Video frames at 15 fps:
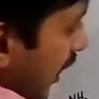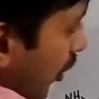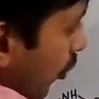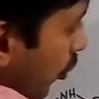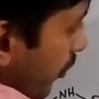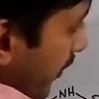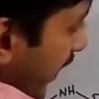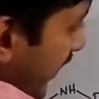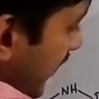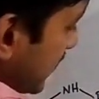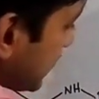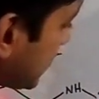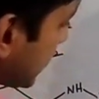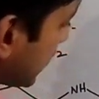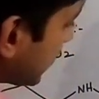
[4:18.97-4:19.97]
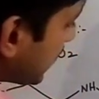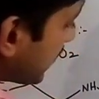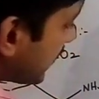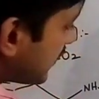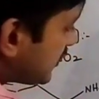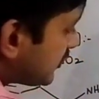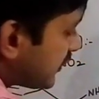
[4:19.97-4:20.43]
The O minus
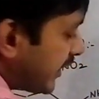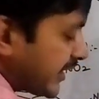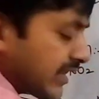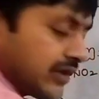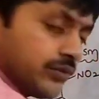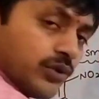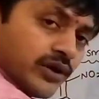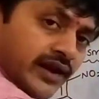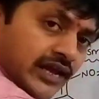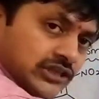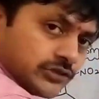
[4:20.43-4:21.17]
is taking what?